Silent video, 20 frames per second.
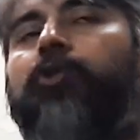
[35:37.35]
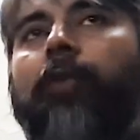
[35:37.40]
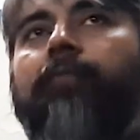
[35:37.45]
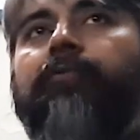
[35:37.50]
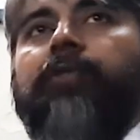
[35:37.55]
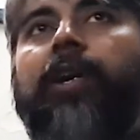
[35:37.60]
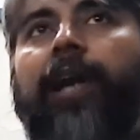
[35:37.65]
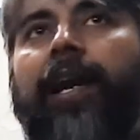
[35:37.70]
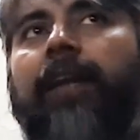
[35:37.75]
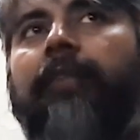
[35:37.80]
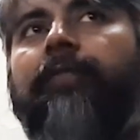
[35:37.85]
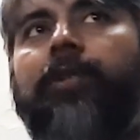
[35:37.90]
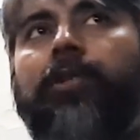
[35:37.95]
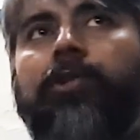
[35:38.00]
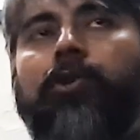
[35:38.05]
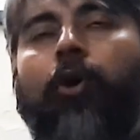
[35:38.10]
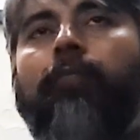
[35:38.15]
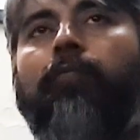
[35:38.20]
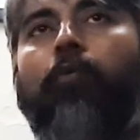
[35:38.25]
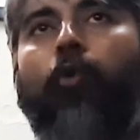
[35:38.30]
of the
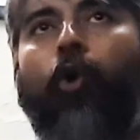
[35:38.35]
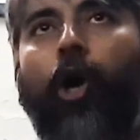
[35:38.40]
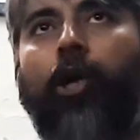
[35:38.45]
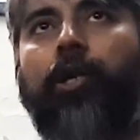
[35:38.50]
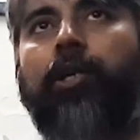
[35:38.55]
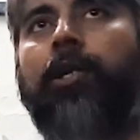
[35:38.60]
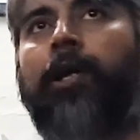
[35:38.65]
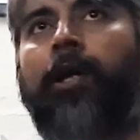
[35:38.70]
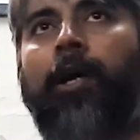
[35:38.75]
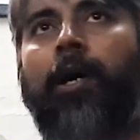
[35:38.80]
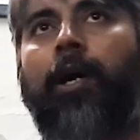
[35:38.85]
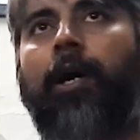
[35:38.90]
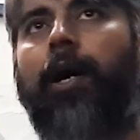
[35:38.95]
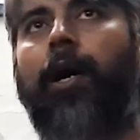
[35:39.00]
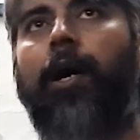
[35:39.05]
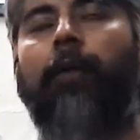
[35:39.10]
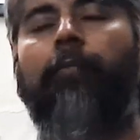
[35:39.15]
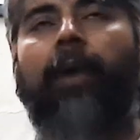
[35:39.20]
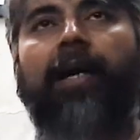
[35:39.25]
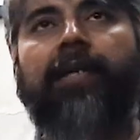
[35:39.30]
relevance of what
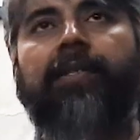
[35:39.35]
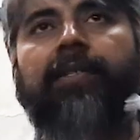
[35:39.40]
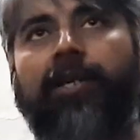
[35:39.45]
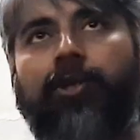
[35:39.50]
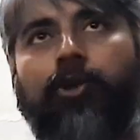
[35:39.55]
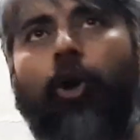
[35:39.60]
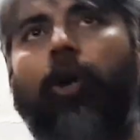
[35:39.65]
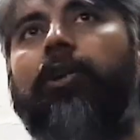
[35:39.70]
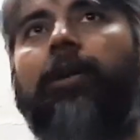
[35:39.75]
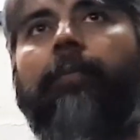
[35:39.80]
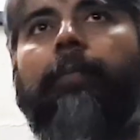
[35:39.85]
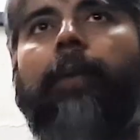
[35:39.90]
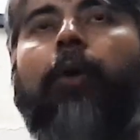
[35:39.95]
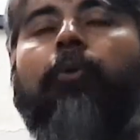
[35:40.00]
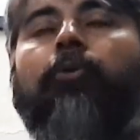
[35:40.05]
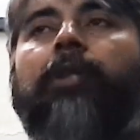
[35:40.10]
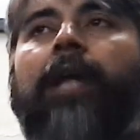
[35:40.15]
Marx had talked about.